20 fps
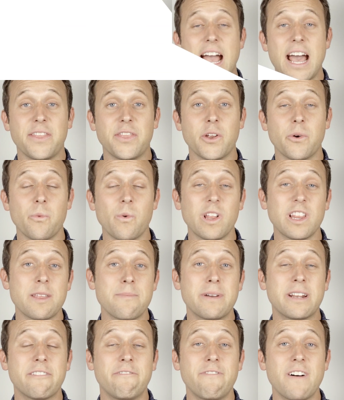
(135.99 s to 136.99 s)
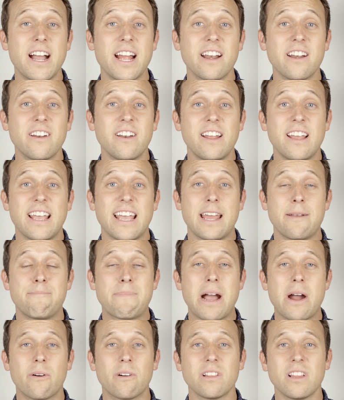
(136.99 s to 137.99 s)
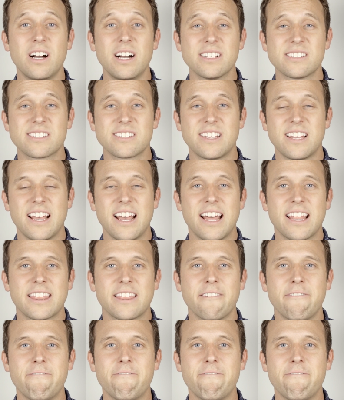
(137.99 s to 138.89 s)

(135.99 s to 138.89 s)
Had there really been a fire and power loss, the